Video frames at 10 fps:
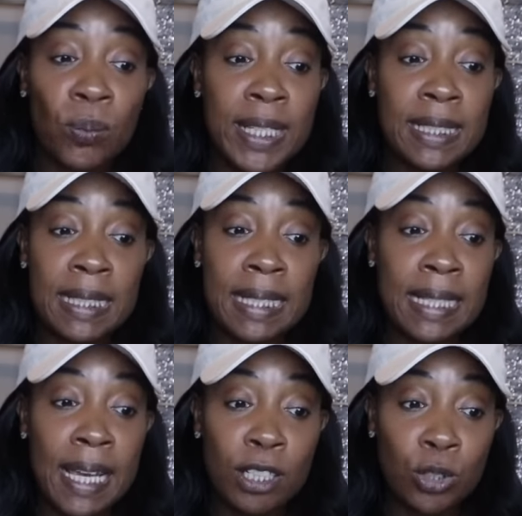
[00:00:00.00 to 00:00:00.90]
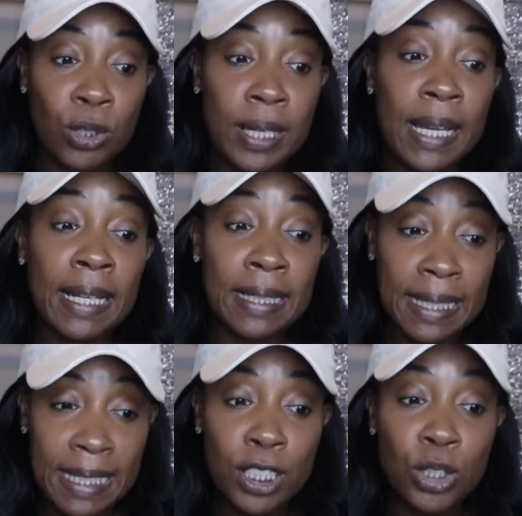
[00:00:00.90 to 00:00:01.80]
rates at
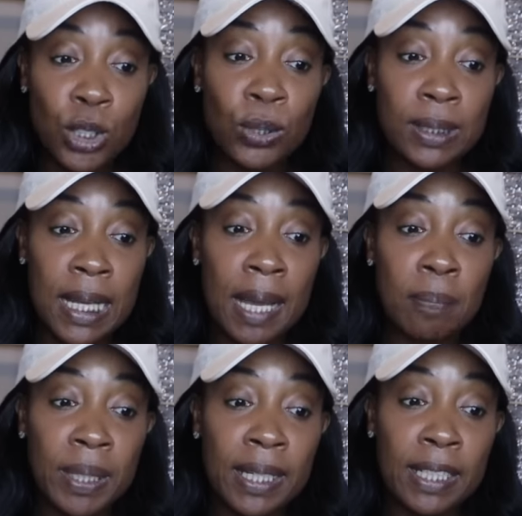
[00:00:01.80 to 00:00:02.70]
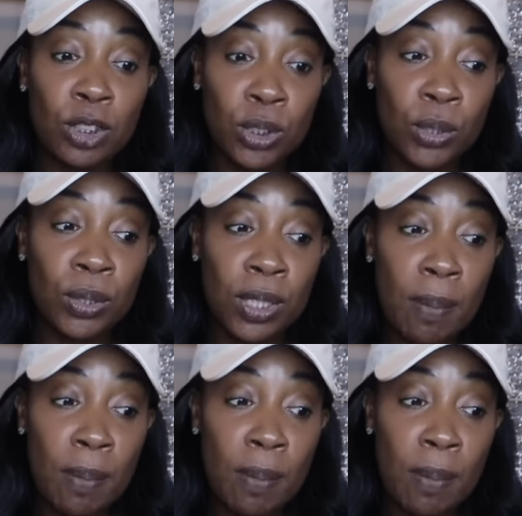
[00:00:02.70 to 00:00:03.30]
any certain time being a certain